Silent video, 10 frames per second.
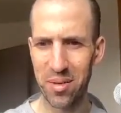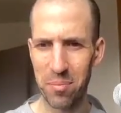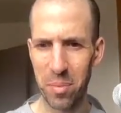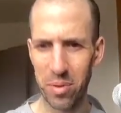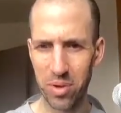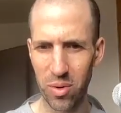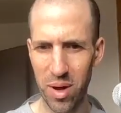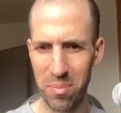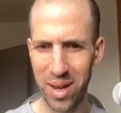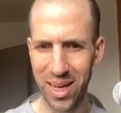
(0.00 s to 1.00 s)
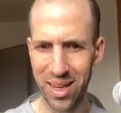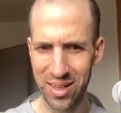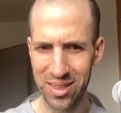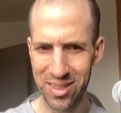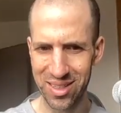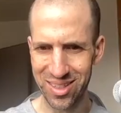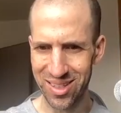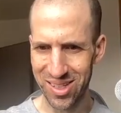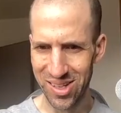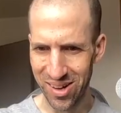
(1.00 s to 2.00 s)
mostly read by kids is just
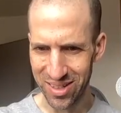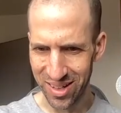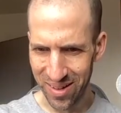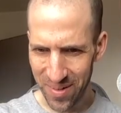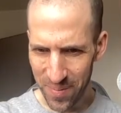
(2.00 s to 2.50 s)
astonishing.